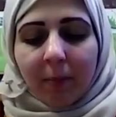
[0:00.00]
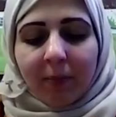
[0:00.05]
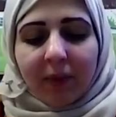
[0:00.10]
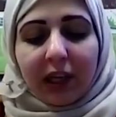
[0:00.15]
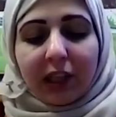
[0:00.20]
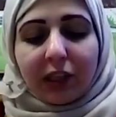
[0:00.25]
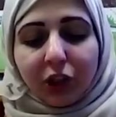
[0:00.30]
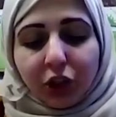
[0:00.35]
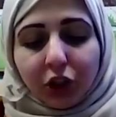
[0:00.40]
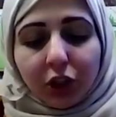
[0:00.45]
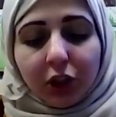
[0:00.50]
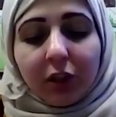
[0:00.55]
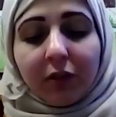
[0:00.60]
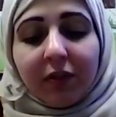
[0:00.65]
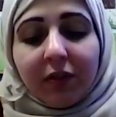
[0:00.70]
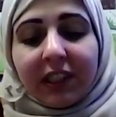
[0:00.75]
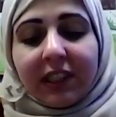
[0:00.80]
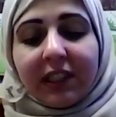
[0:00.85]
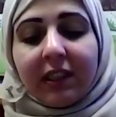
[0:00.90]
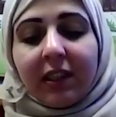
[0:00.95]

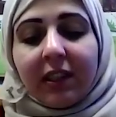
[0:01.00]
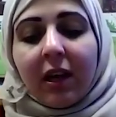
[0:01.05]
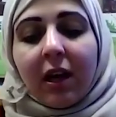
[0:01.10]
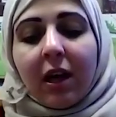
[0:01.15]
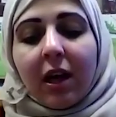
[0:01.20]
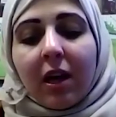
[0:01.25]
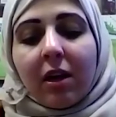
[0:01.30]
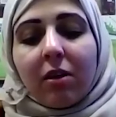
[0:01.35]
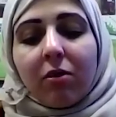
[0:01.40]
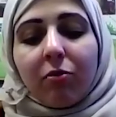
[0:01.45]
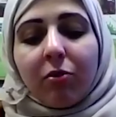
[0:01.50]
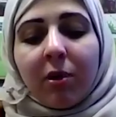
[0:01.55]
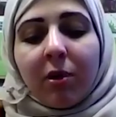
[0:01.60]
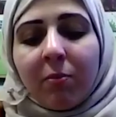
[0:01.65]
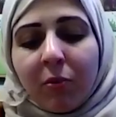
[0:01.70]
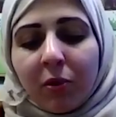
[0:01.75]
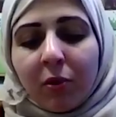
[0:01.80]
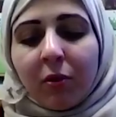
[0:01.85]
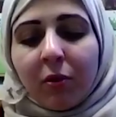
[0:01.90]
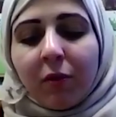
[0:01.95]
service
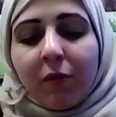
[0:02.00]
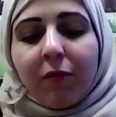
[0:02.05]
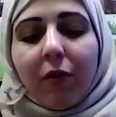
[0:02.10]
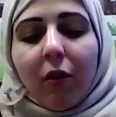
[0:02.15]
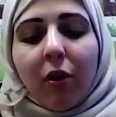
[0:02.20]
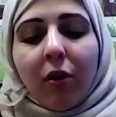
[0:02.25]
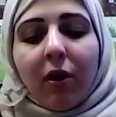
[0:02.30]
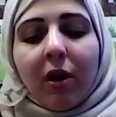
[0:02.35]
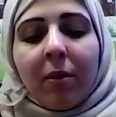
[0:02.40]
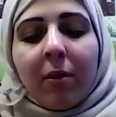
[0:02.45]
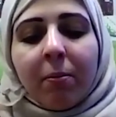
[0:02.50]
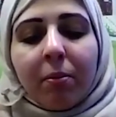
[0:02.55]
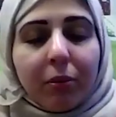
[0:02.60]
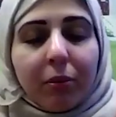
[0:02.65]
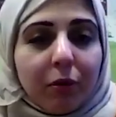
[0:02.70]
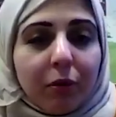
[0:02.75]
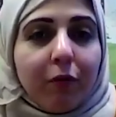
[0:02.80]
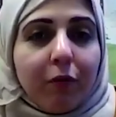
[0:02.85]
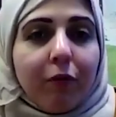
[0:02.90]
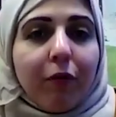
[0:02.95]
remove or
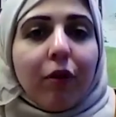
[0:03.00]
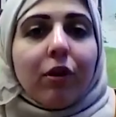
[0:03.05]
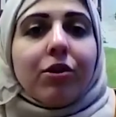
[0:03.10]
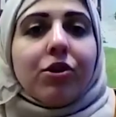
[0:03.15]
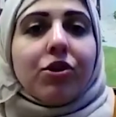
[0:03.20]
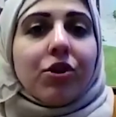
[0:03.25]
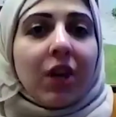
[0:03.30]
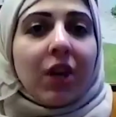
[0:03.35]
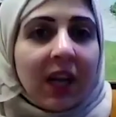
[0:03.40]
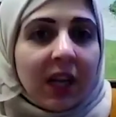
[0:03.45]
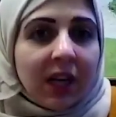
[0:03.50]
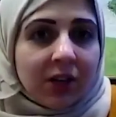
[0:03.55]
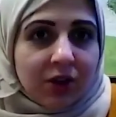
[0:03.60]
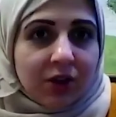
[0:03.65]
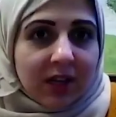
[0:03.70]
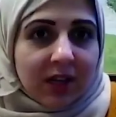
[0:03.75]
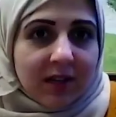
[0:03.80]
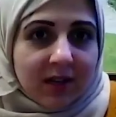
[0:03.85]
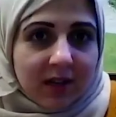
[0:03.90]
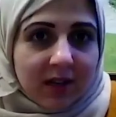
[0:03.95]
improve or change
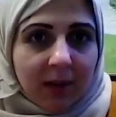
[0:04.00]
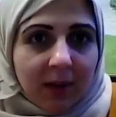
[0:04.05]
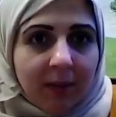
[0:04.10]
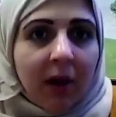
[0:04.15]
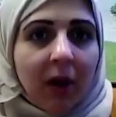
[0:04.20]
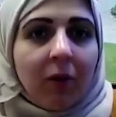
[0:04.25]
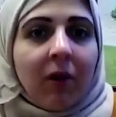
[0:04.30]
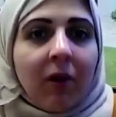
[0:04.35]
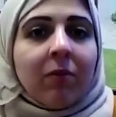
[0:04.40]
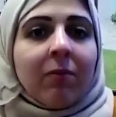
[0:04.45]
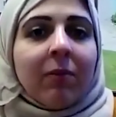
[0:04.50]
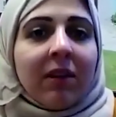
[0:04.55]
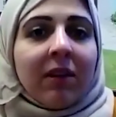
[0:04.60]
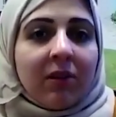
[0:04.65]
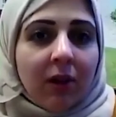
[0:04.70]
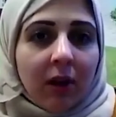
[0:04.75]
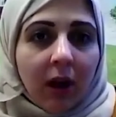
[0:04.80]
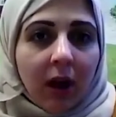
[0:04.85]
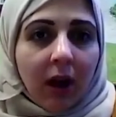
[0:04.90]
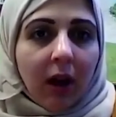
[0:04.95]
the stigma around
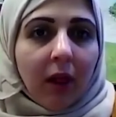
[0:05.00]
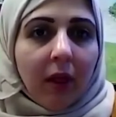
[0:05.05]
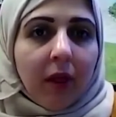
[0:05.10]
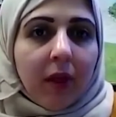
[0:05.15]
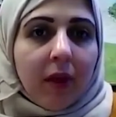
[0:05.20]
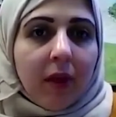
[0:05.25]
mental health?